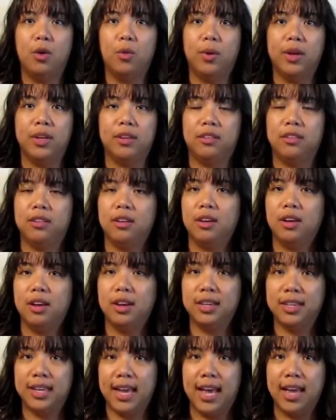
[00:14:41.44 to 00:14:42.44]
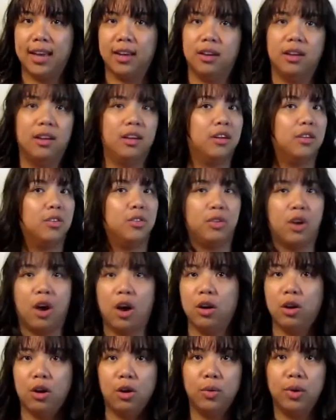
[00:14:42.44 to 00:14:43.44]
which, again,
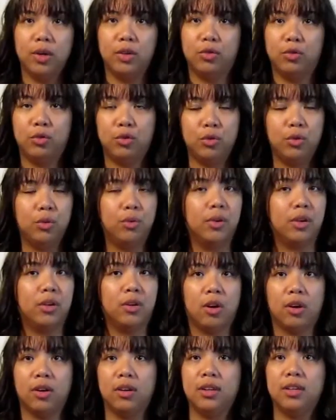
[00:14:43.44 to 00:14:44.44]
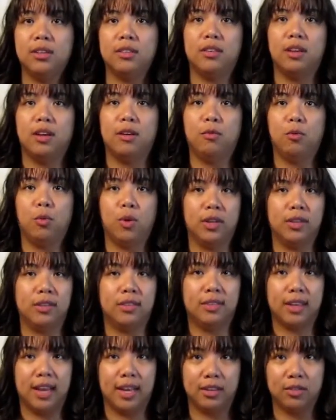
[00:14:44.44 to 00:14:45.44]
not always true regardless of what
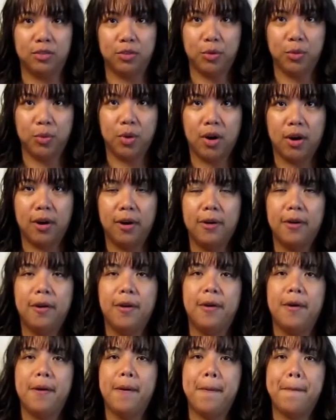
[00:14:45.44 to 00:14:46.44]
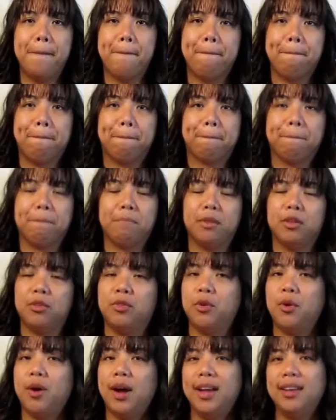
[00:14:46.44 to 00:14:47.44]
size you are.
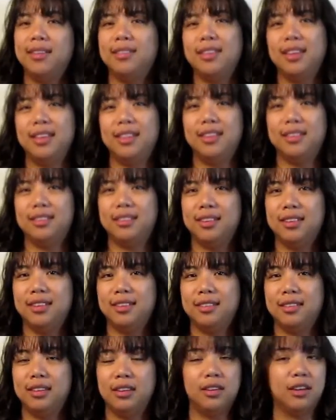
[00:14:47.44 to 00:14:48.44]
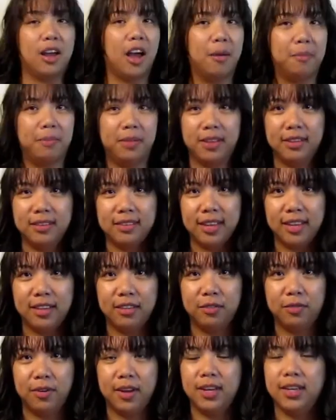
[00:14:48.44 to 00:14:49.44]
So I say this is not plus
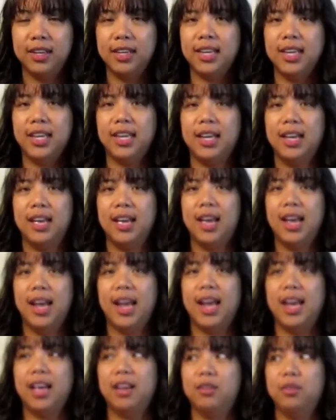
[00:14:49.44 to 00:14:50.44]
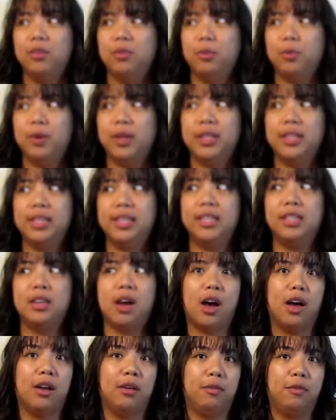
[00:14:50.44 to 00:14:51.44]
size friendly, and really
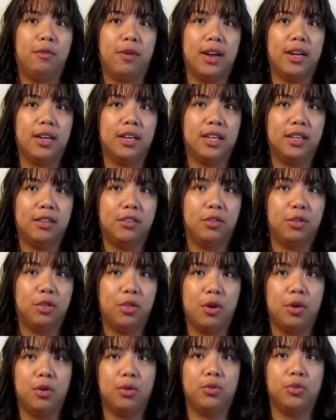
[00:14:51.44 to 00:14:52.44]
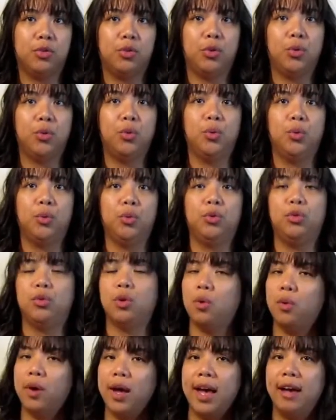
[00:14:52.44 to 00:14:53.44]
not friendly to those who
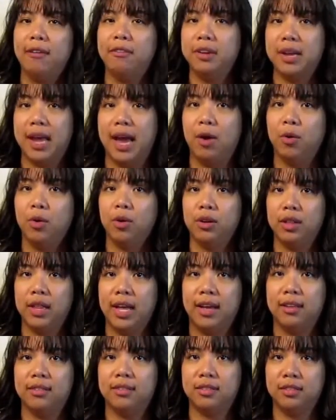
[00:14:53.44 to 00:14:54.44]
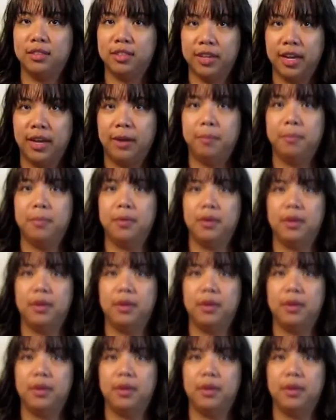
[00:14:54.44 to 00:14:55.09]
don't have an hourglass shape.